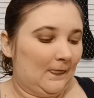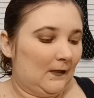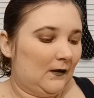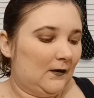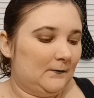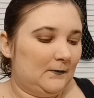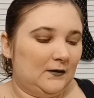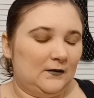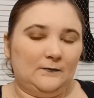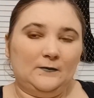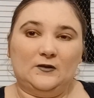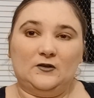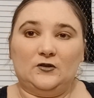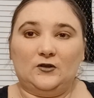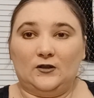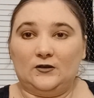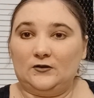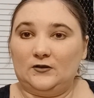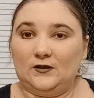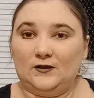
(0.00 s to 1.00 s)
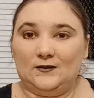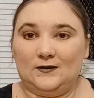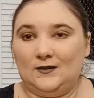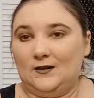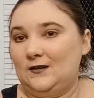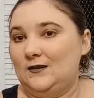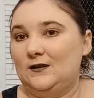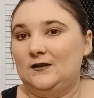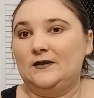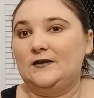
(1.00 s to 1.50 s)
I may have misjudged this
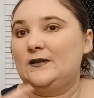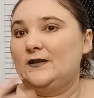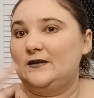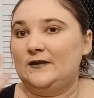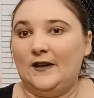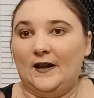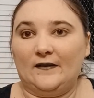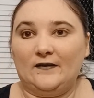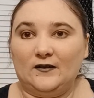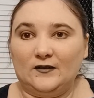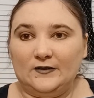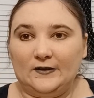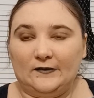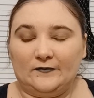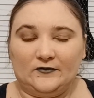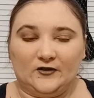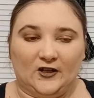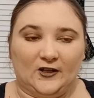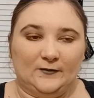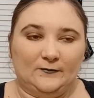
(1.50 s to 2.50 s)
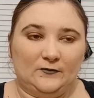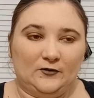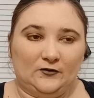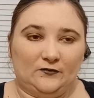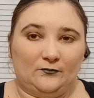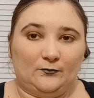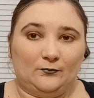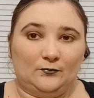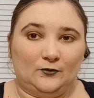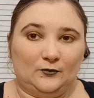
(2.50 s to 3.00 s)
and didn't have enough time to
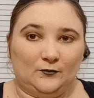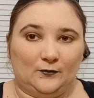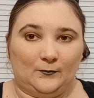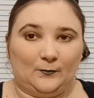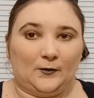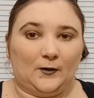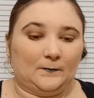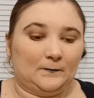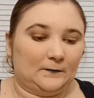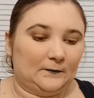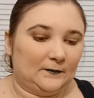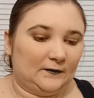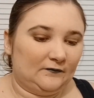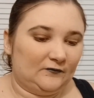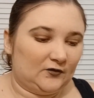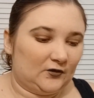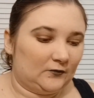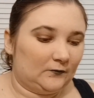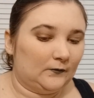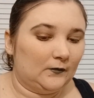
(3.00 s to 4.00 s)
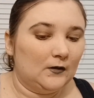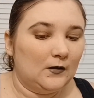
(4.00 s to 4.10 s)
do a proper review.